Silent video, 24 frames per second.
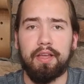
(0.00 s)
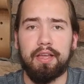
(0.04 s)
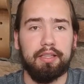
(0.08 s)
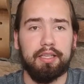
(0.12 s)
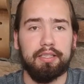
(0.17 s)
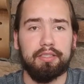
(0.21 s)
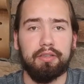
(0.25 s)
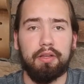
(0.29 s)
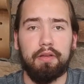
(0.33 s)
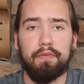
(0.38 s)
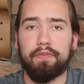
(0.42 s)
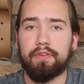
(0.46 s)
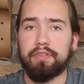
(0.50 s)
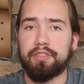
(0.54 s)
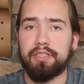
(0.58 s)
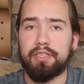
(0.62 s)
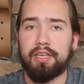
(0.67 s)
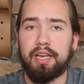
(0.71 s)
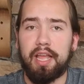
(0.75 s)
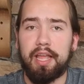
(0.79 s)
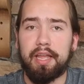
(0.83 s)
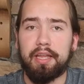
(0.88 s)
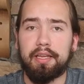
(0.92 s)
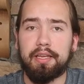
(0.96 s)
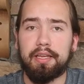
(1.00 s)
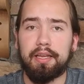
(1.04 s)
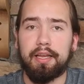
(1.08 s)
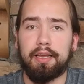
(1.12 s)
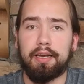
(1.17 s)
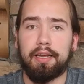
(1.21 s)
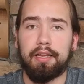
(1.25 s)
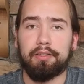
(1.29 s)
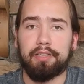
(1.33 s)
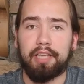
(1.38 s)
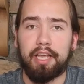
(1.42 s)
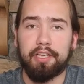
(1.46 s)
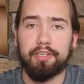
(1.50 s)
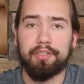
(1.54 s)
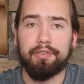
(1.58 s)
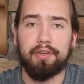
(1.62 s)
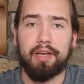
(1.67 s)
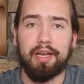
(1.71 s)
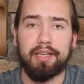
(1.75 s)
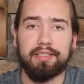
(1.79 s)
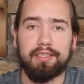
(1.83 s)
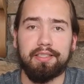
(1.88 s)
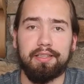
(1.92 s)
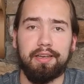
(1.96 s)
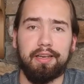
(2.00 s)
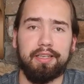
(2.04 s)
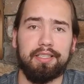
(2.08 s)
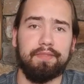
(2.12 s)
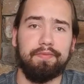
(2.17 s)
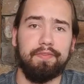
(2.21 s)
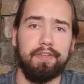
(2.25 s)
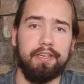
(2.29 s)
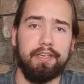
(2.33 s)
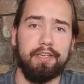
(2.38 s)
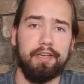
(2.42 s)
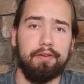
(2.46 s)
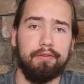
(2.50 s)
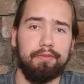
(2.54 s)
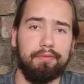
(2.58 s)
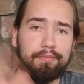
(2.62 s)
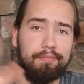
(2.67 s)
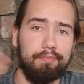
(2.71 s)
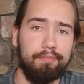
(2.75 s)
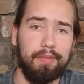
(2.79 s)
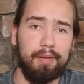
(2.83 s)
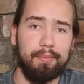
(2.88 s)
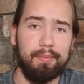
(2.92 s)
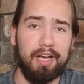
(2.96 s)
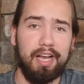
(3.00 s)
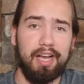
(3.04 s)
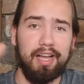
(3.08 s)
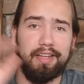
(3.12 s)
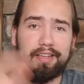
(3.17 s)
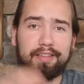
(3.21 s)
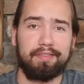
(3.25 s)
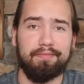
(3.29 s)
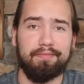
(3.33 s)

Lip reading: That's all for today, and I'll catch you guys in the next video. Bye-bye.